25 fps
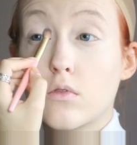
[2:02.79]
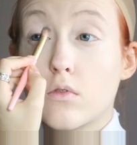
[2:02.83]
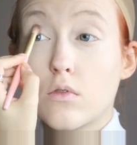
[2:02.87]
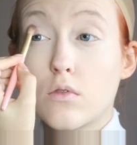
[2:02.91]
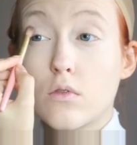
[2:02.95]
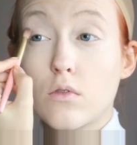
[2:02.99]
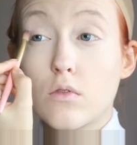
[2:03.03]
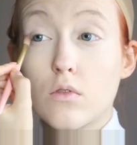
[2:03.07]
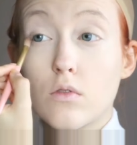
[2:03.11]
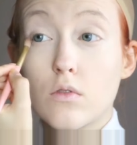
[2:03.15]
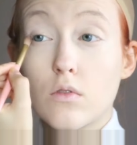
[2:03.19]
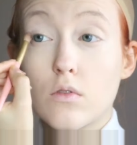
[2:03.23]

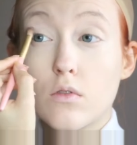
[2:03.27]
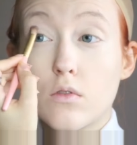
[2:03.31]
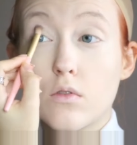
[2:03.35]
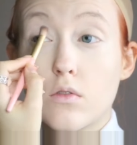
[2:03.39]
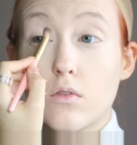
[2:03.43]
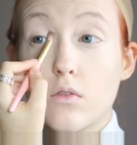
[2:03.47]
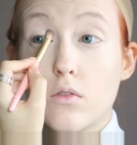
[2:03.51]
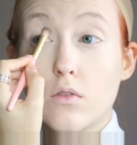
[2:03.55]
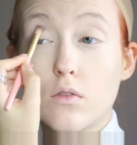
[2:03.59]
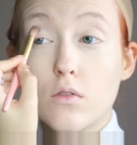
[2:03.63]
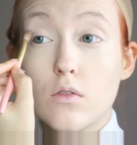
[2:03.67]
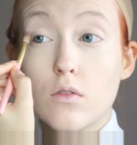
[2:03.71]

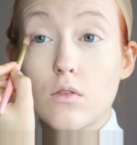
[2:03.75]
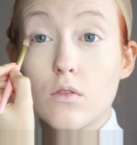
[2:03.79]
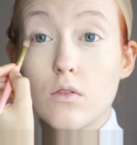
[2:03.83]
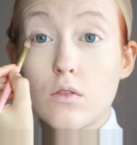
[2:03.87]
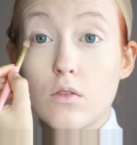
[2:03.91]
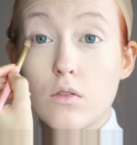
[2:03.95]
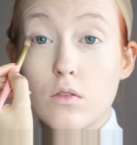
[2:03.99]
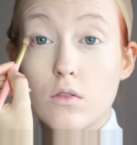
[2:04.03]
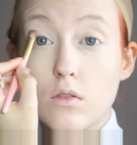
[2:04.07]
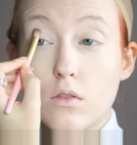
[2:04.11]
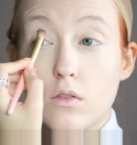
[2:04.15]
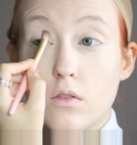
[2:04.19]

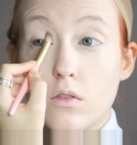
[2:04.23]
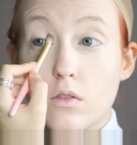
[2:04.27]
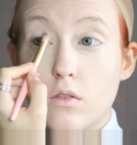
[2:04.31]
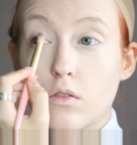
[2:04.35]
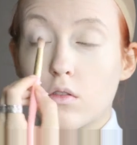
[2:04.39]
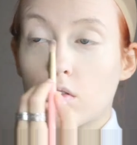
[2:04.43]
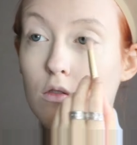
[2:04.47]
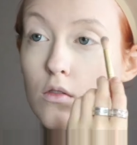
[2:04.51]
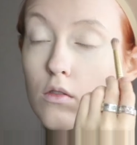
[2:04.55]
Nothing is said.